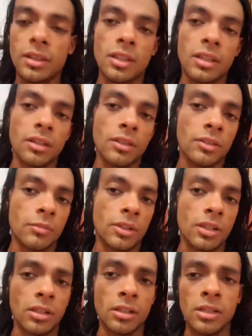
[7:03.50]
Danica,
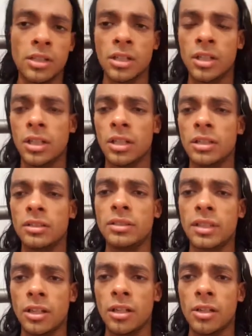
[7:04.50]
Sabrina,
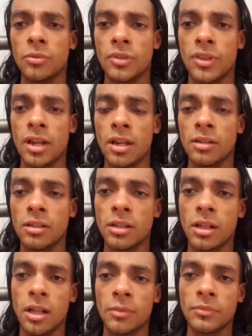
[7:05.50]
Dia were there.
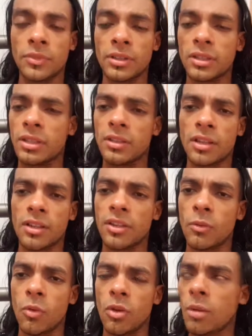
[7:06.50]
These
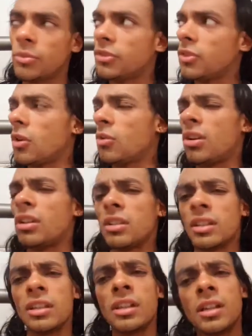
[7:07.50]
guys, they woke up so
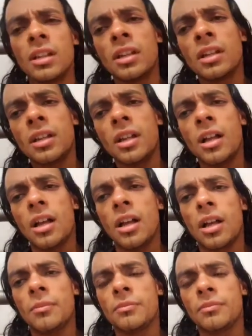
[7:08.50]
early.
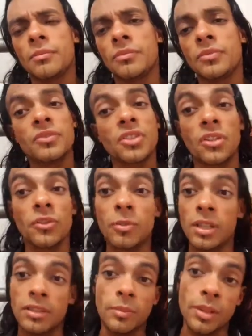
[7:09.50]
Just
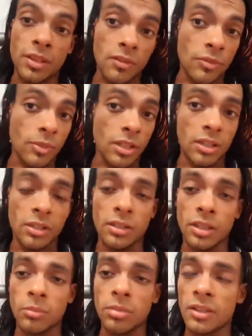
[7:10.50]
for me, to be there for me.
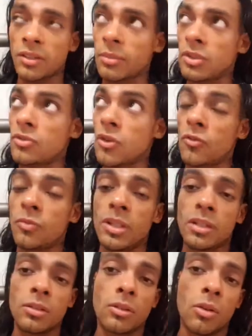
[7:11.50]
Dia, bless him, he drove
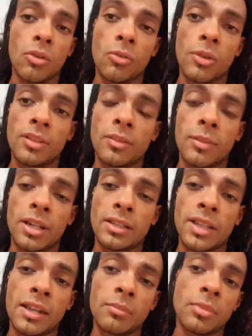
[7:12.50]
me all the way to
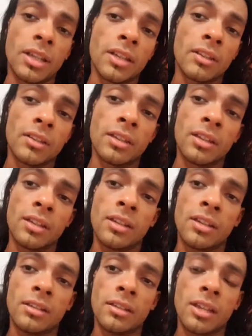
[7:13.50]
my tanning place
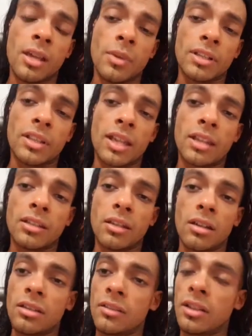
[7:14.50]
to get my tan
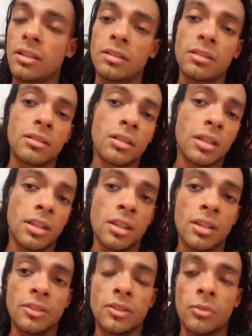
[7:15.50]
done. And then
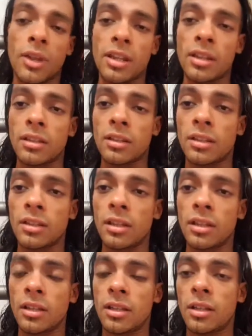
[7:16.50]
to Reading,
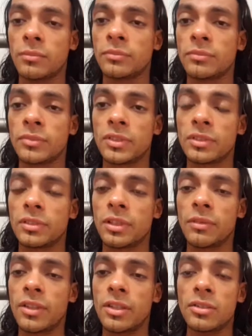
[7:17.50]

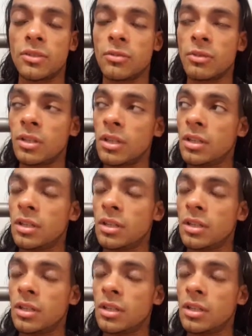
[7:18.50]
to the venue.